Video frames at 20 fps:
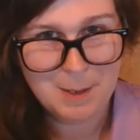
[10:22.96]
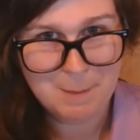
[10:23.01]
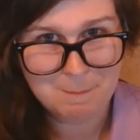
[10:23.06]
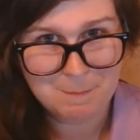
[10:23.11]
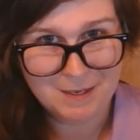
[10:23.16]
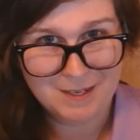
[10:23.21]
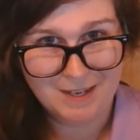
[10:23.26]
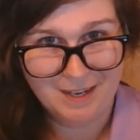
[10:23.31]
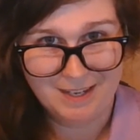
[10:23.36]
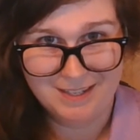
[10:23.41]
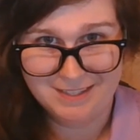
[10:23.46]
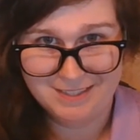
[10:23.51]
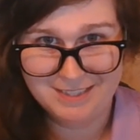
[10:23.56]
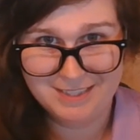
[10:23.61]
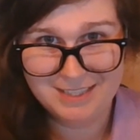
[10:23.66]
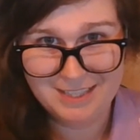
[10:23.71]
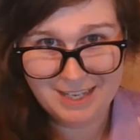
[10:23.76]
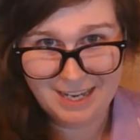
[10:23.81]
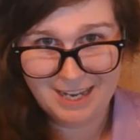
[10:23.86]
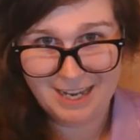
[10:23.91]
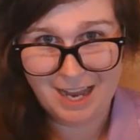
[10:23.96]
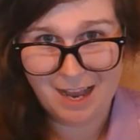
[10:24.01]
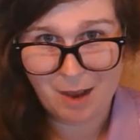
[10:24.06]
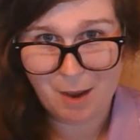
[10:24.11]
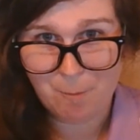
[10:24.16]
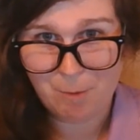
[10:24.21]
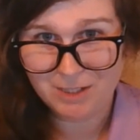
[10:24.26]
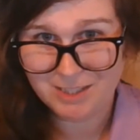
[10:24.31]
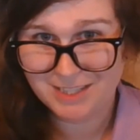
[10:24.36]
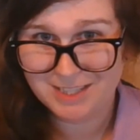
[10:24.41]
because
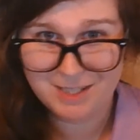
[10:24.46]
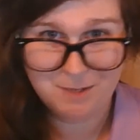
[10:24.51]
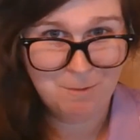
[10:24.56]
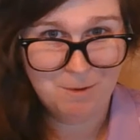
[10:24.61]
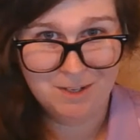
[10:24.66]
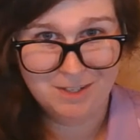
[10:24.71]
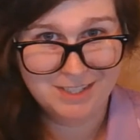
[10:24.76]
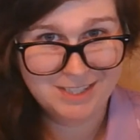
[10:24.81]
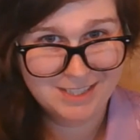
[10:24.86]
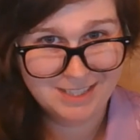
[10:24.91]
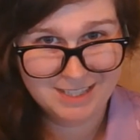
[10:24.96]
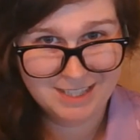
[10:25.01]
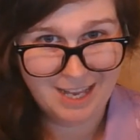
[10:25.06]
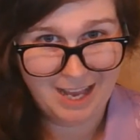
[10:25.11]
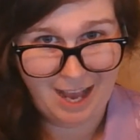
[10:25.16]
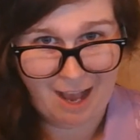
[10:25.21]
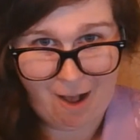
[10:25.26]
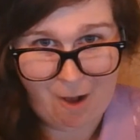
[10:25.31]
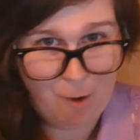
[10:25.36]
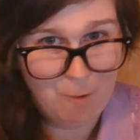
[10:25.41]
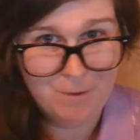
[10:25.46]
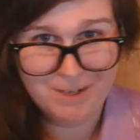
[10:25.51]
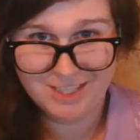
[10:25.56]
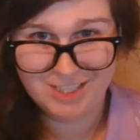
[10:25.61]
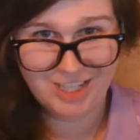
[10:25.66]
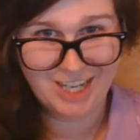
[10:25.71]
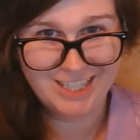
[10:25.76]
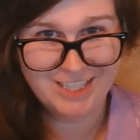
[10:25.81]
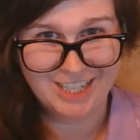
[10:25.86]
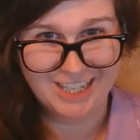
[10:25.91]
Walt Disney World is always
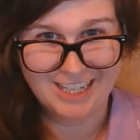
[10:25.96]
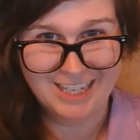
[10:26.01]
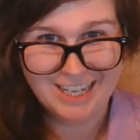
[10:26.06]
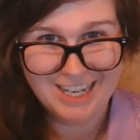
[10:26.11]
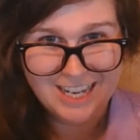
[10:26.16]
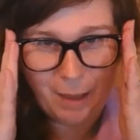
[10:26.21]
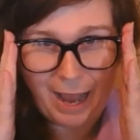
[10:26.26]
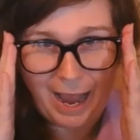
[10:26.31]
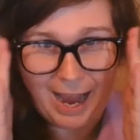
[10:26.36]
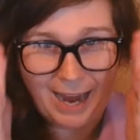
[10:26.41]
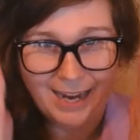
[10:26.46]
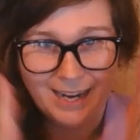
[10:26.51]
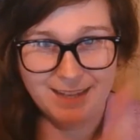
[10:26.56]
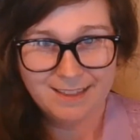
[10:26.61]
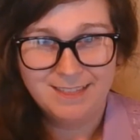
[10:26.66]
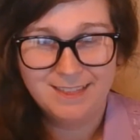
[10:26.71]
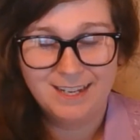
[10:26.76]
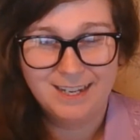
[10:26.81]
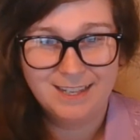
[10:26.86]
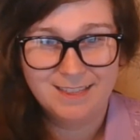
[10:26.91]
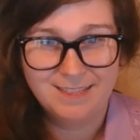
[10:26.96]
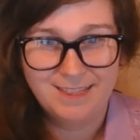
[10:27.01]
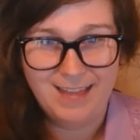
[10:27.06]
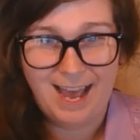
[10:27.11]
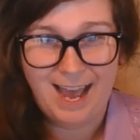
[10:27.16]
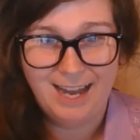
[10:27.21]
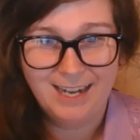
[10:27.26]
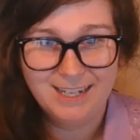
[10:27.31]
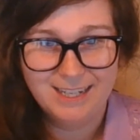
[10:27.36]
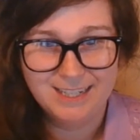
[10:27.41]
changing. I think
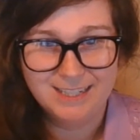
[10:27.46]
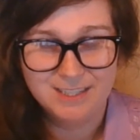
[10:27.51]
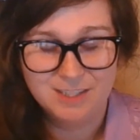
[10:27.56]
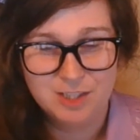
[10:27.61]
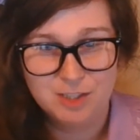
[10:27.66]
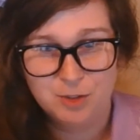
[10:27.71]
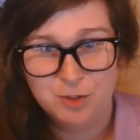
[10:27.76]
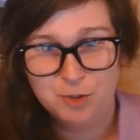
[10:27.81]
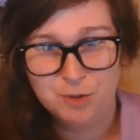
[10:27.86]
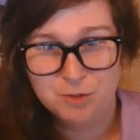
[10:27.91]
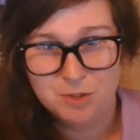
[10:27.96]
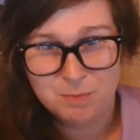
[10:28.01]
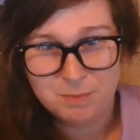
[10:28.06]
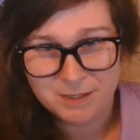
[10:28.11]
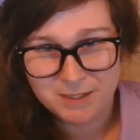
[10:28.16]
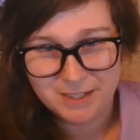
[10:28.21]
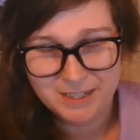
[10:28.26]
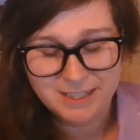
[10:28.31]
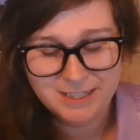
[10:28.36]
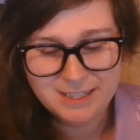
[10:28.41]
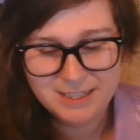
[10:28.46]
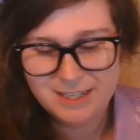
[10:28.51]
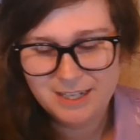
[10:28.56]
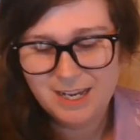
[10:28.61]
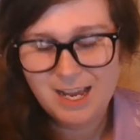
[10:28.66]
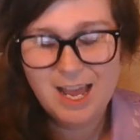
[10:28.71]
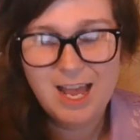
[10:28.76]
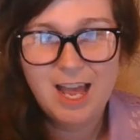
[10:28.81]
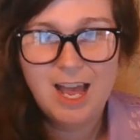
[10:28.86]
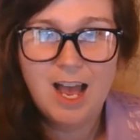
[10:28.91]
that is the true spirit
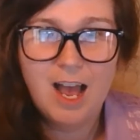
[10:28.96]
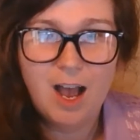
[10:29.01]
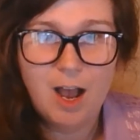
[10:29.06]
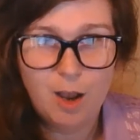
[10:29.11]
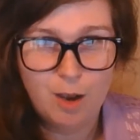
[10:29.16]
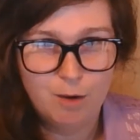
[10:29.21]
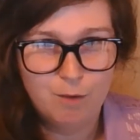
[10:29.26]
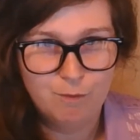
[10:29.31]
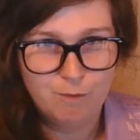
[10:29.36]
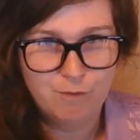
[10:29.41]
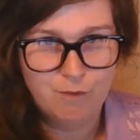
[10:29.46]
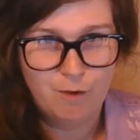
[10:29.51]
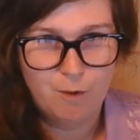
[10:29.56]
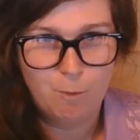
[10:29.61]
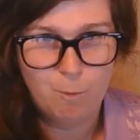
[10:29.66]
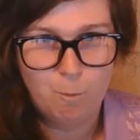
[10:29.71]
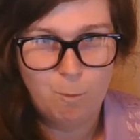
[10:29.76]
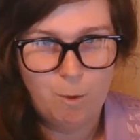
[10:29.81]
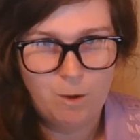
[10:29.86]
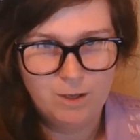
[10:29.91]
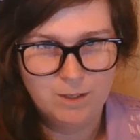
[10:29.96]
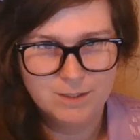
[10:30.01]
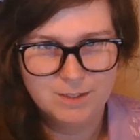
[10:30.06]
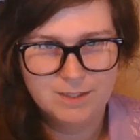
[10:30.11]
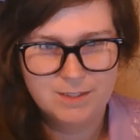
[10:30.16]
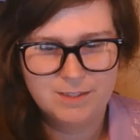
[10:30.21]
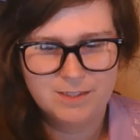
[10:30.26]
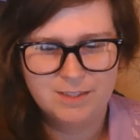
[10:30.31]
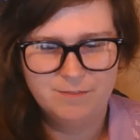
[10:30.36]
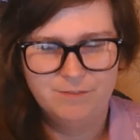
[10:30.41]
of
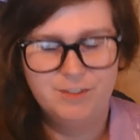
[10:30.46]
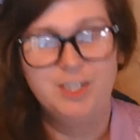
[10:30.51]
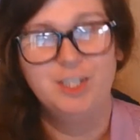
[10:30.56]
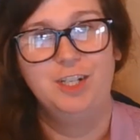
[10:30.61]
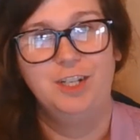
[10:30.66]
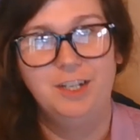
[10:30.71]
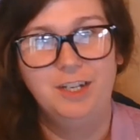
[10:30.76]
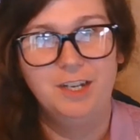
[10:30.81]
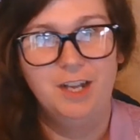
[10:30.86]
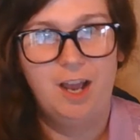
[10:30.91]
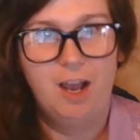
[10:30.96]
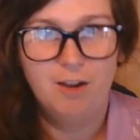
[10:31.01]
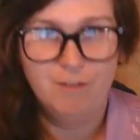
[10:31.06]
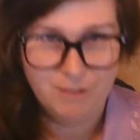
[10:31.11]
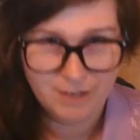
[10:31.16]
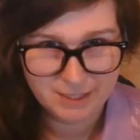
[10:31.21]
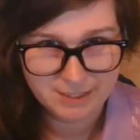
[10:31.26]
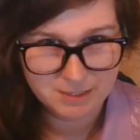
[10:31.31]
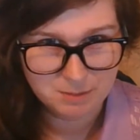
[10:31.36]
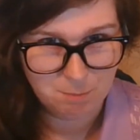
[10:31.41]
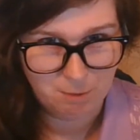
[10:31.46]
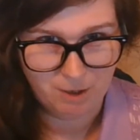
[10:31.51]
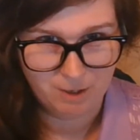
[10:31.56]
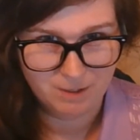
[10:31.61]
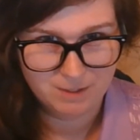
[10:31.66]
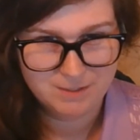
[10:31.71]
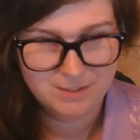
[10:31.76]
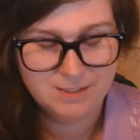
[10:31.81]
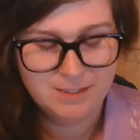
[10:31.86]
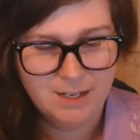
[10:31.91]
Walt's vision of his
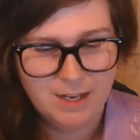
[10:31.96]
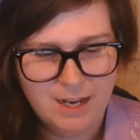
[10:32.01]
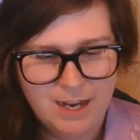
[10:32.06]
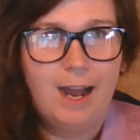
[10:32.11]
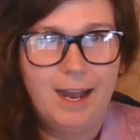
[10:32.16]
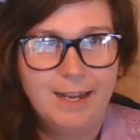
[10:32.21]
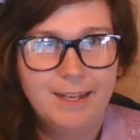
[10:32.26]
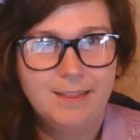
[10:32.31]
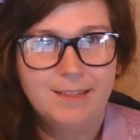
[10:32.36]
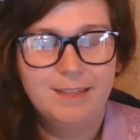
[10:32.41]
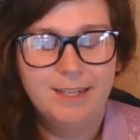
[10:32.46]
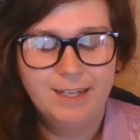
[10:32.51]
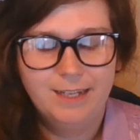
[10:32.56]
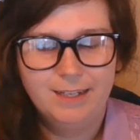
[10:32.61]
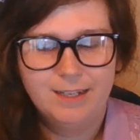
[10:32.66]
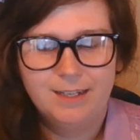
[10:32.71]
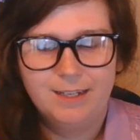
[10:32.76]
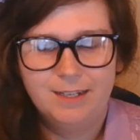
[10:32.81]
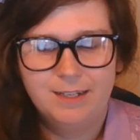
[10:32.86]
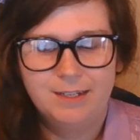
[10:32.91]
parks. I think